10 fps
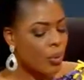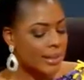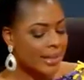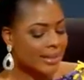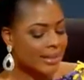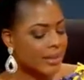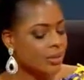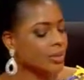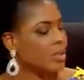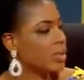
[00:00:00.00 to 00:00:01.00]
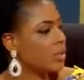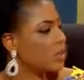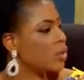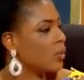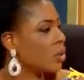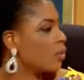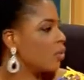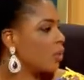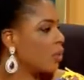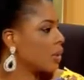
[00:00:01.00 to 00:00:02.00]
exactly does an individual become
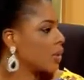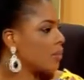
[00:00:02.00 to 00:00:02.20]
overweight?